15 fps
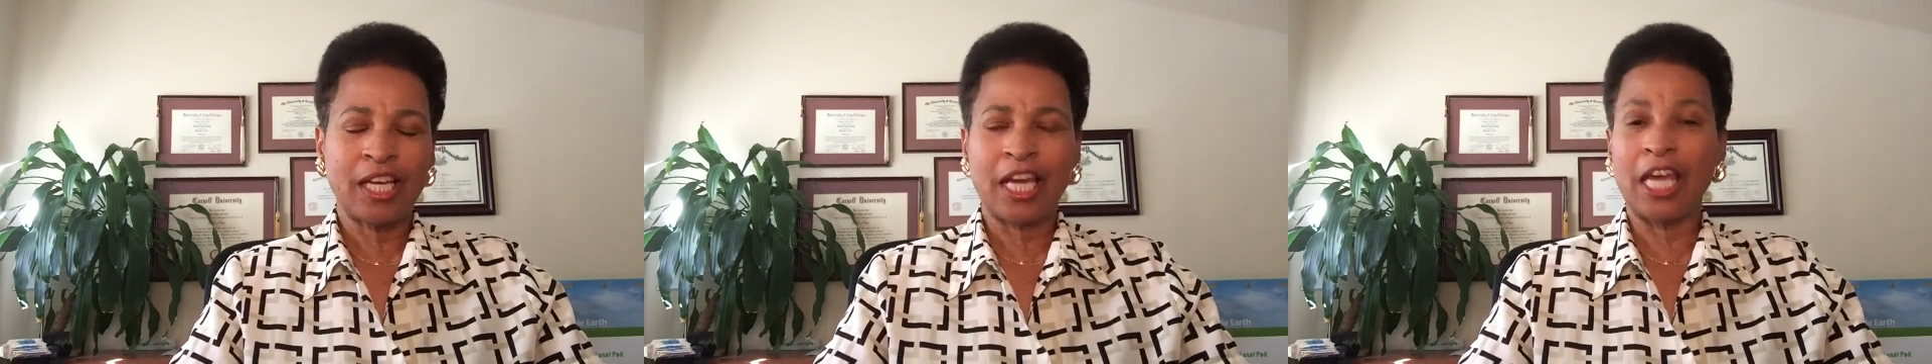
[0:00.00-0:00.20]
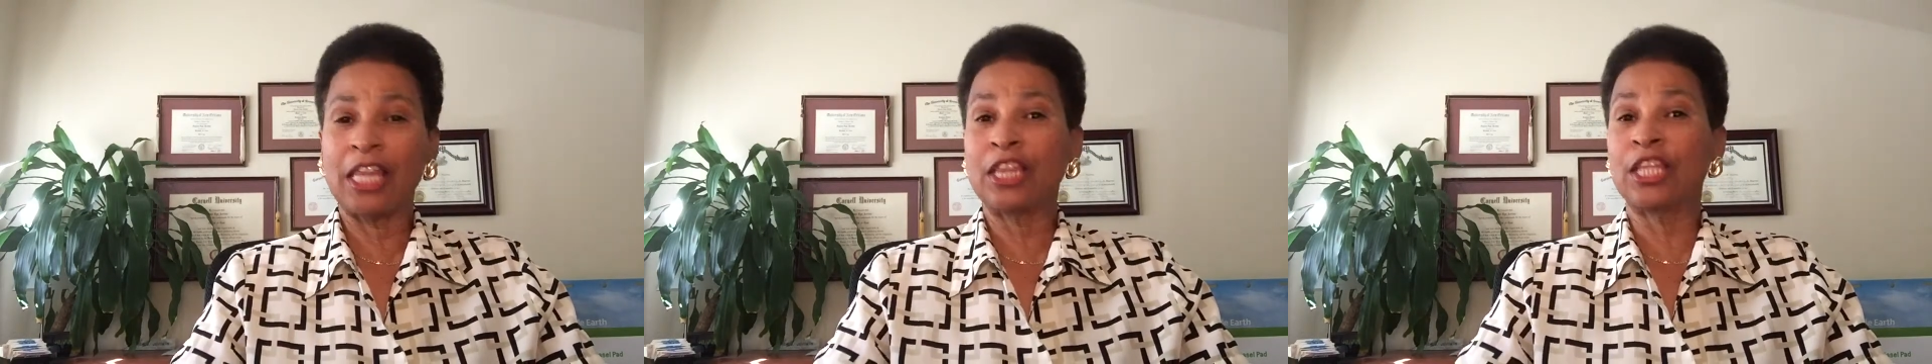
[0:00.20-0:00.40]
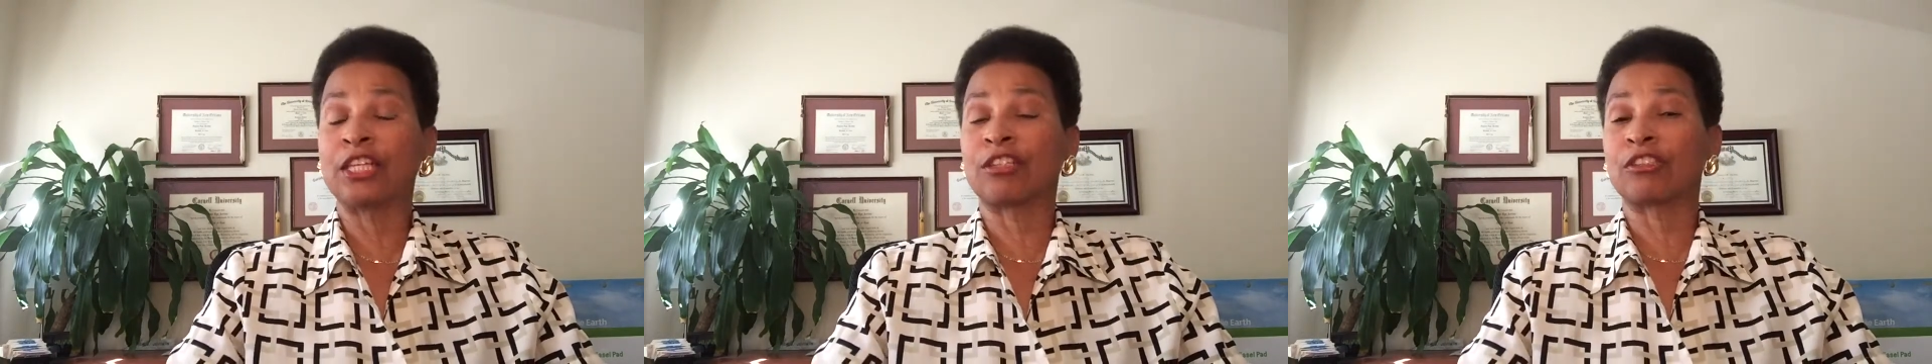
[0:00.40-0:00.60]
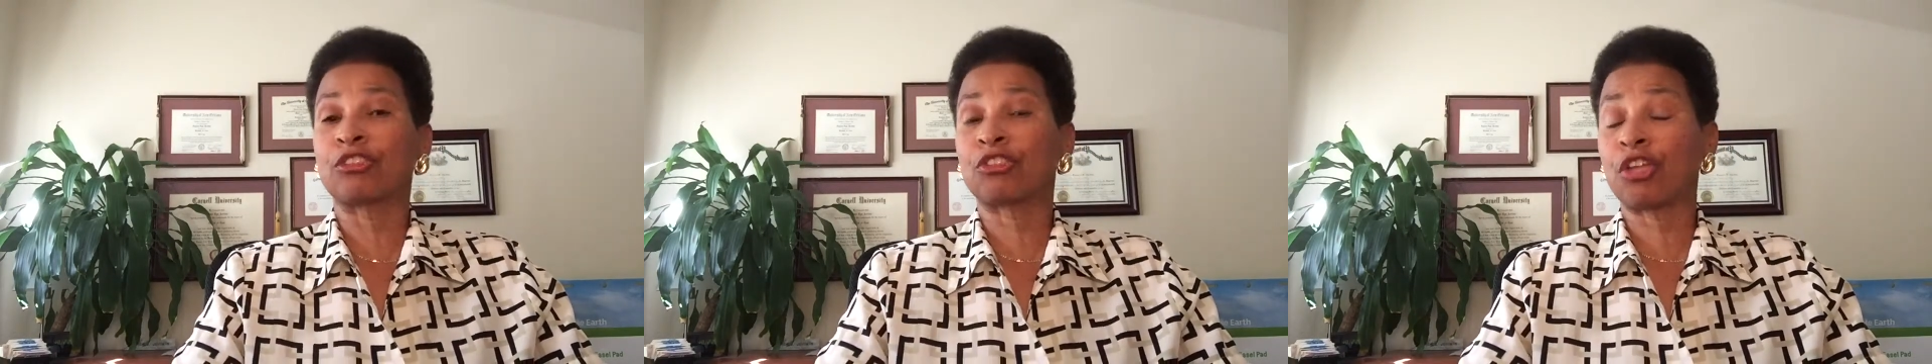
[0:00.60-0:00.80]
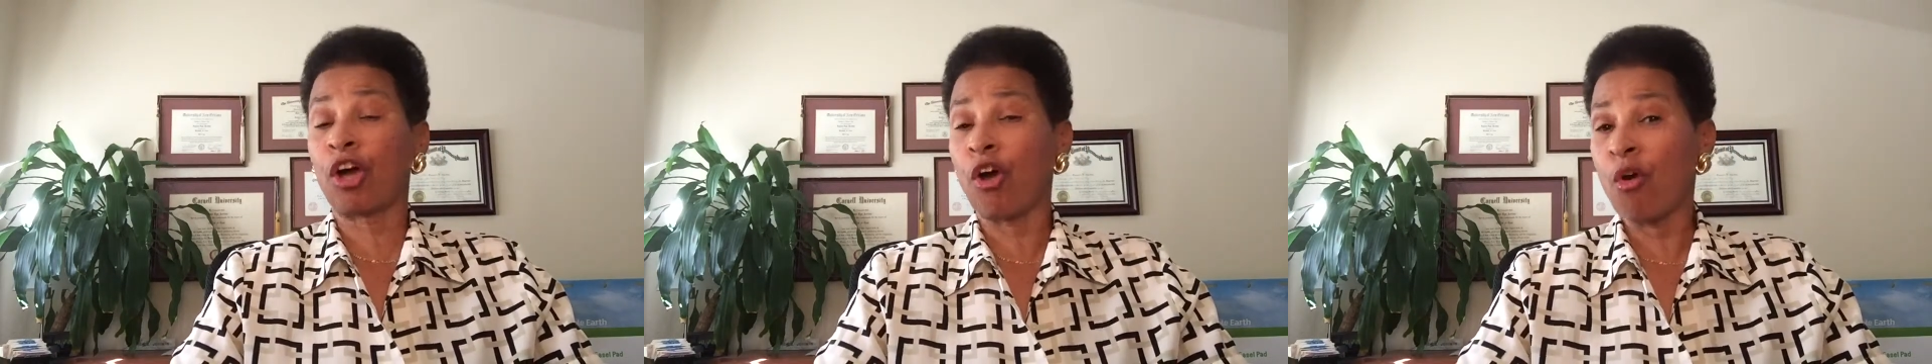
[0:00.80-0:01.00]
in their
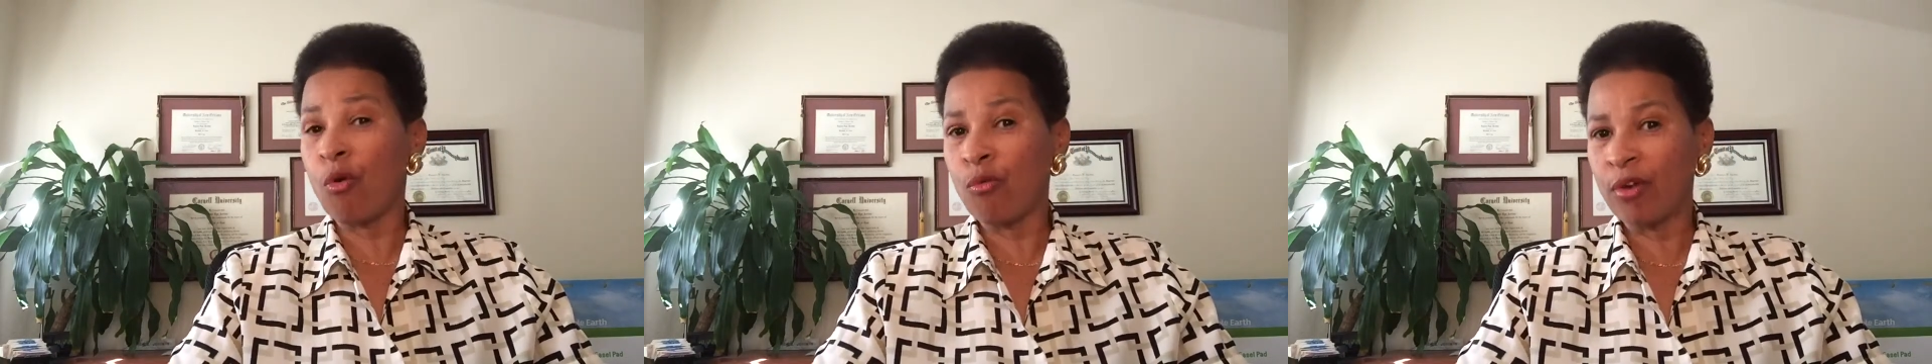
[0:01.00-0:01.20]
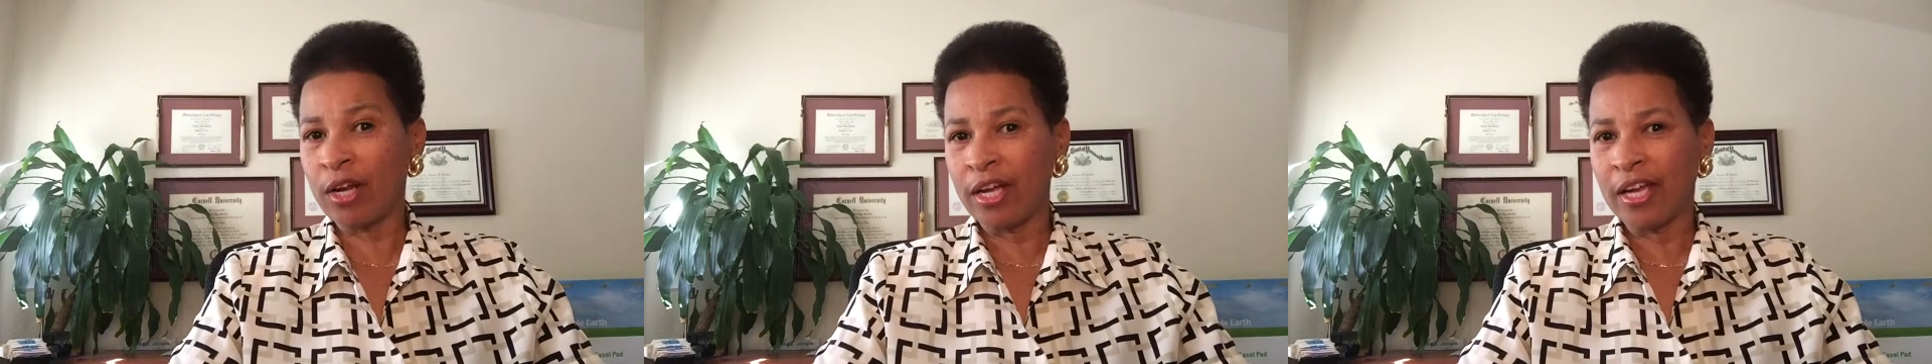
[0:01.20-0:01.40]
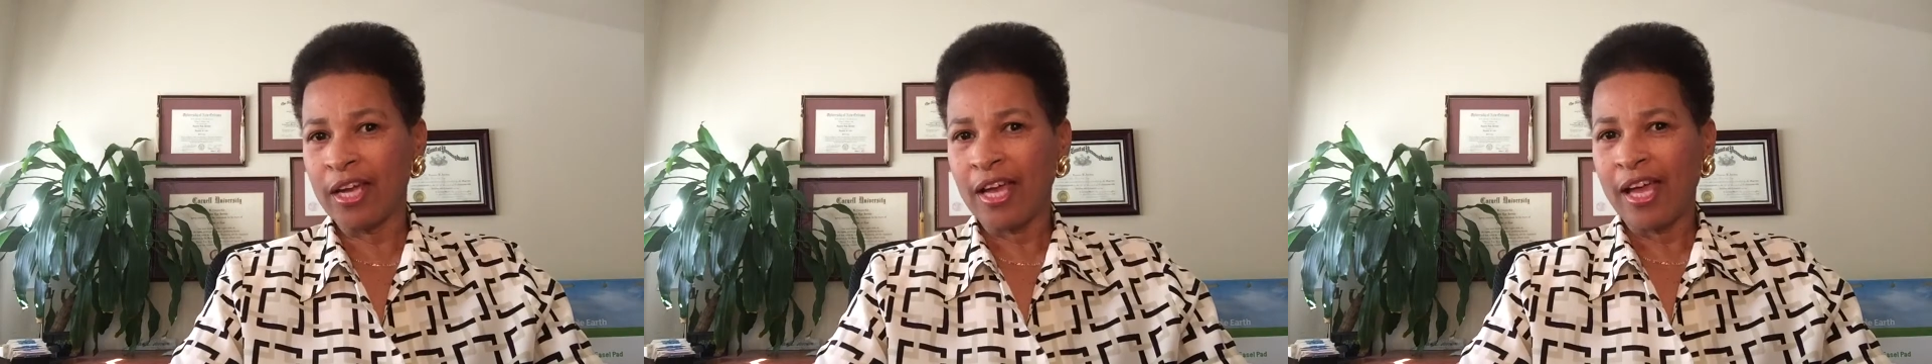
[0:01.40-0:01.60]
tone